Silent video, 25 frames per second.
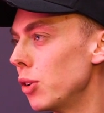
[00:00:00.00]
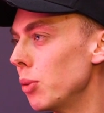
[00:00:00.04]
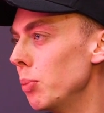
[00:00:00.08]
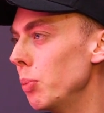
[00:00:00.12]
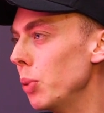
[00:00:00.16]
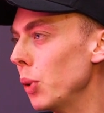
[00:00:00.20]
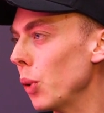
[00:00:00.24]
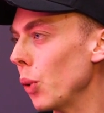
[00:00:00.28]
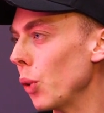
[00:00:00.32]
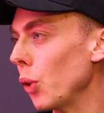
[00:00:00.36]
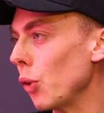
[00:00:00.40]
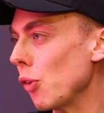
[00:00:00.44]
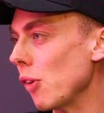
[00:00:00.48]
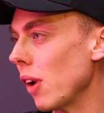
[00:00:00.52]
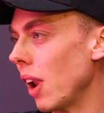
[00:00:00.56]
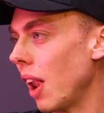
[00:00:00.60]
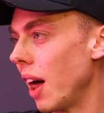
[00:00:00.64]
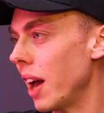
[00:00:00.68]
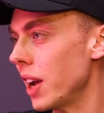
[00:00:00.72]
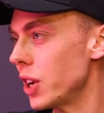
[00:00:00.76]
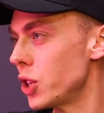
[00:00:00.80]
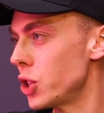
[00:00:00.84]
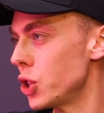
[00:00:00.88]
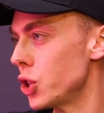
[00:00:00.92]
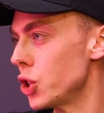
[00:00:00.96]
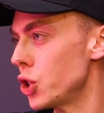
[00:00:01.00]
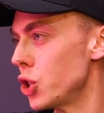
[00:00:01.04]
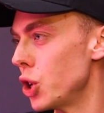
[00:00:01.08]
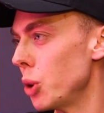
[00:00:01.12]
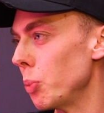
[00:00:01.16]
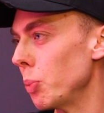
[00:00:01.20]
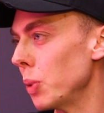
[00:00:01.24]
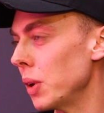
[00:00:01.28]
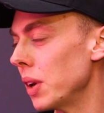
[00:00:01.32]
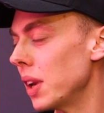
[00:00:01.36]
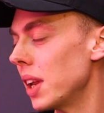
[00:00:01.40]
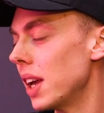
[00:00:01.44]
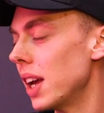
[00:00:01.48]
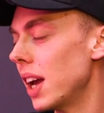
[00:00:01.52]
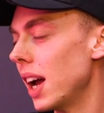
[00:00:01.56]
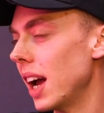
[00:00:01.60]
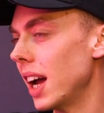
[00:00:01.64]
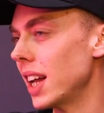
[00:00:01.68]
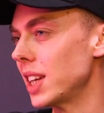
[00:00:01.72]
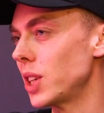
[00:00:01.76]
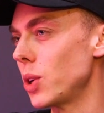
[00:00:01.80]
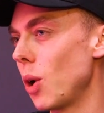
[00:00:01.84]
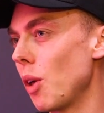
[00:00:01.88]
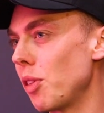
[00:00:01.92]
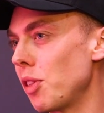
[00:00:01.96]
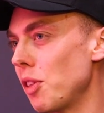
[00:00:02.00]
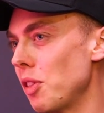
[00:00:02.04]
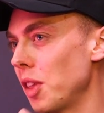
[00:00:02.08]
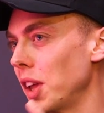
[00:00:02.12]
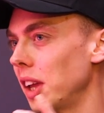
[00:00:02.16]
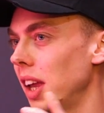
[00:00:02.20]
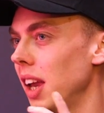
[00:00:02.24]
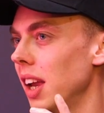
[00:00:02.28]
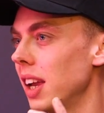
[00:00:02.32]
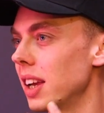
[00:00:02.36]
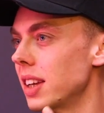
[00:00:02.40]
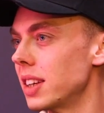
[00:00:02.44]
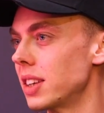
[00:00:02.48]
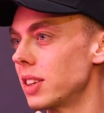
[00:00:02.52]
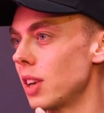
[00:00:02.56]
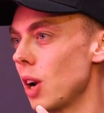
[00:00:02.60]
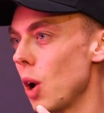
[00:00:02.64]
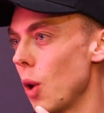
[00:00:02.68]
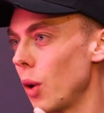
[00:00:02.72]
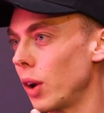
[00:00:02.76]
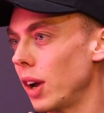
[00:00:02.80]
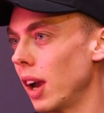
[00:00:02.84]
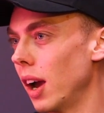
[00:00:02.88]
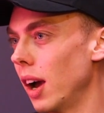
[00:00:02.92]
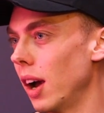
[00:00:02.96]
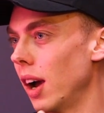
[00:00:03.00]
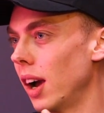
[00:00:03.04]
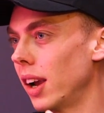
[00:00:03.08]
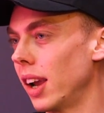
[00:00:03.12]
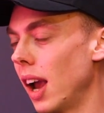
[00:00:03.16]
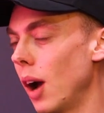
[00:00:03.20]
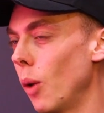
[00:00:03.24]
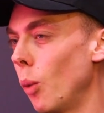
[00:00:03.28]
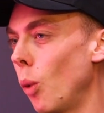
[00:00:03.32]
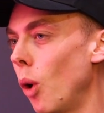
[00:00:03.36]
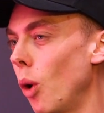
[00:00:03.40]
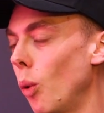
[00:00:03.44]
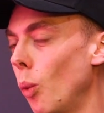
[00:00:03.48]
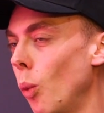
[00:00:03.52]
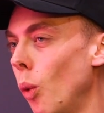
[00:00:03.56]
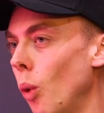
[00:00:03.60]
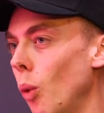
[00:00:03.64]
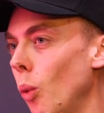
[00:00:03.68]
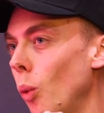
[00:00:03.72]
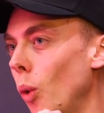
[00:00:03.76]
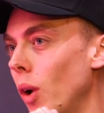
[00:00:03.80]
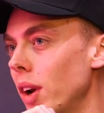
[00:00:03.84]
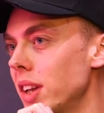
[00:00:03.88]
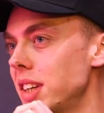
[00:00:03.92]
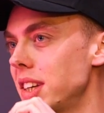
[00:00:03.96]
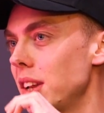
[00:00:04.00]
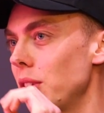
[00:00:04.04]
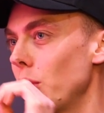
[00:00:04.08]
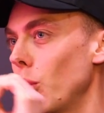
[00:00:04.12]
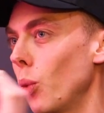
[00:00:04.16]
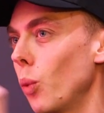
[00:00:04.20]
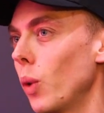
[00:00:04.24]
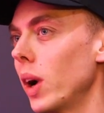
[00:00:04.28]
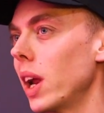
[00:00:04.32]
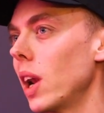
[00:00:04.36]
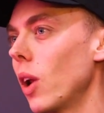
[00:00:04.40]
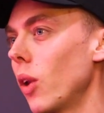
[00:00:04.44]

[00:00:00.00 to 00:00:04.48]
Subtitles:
build a relationship. And so I think the key is to look at, okay, what is it that we